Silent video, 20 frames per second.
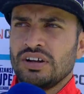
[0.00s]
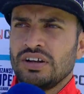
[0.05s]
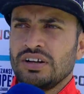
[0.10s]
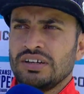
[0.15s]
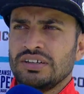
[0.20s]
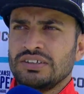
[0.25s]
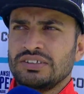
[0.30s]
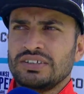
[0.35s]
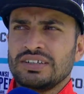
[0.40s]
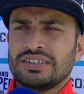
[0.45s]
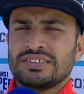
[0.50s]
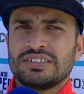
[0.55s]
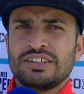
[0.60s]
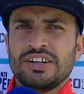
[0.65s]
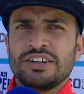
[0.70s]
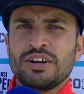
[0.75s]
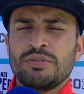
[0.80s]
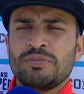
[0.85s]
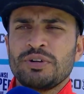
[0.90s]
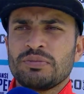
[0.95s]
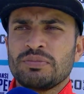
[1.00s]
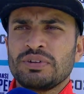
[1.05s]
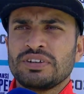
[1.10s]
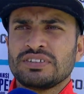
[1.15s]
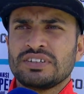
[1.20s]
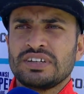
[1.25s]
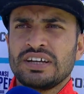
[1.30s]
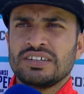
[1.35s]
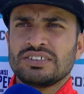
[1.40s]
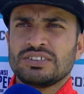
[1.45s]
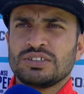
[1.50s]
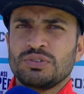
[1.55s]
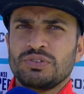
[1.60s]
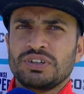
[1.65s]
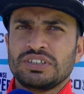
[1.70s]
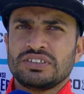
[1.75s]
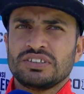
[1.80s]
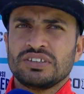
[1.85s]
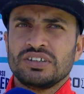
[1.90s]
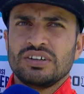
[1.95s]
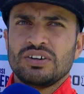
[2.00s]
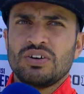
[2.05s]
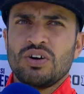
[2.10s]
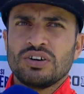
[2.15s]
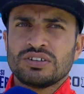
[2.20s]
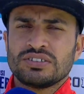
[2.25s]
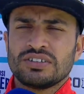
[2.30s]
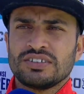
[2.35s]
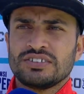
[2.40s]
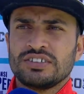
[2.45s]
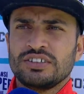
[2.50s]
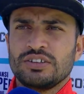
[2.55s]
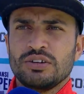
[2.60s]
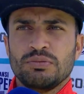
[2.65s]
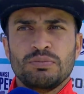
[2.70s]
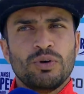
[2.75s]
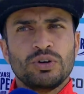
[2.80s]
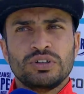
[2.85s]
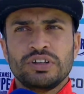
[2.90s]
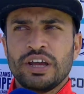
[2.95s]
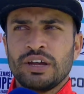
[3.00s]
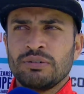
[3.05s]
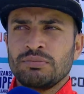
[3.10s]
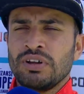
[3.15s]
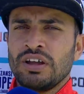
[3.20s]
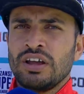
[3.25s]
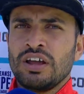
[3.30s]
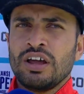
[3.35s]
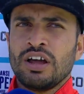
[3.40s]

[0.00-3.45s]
Uh, just little bit mistakes which uh, cost us both game.